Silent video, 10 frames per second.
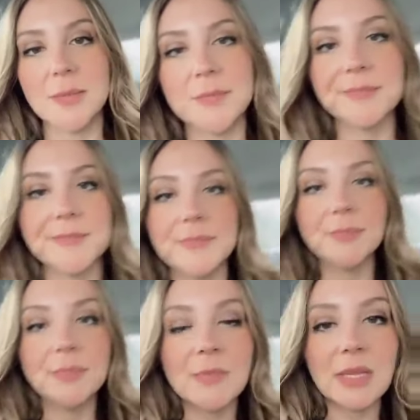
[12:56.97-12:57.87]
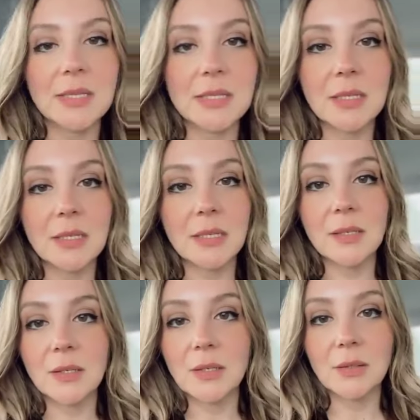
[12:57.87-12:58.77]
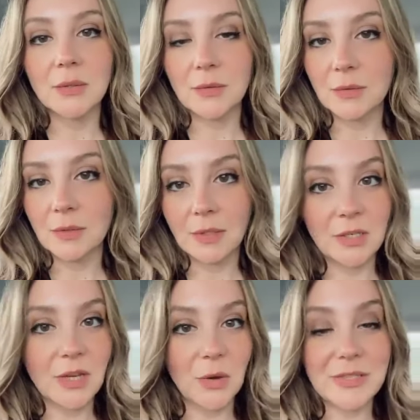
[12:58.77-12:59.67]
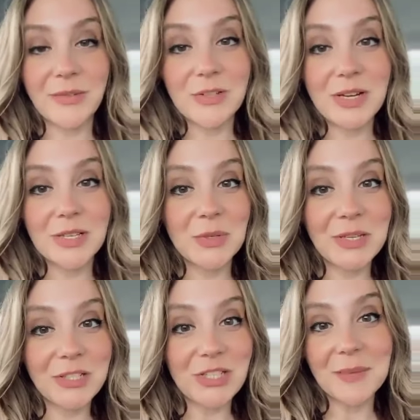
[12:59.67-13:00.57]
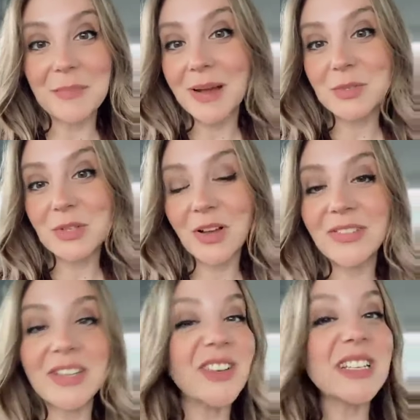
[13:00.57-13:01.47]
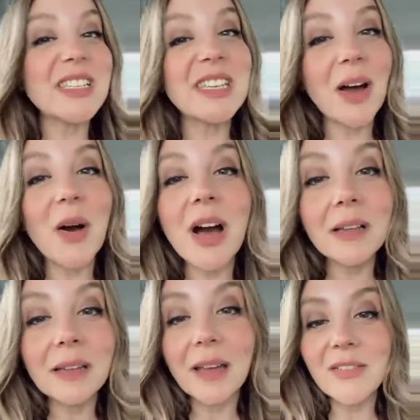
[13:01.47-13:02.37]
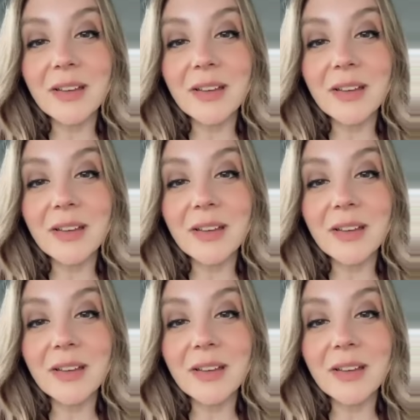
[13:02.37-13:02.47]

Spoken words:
Let's see. No, because if I try to switch and it pops off, then you're going to see how ugly I really am.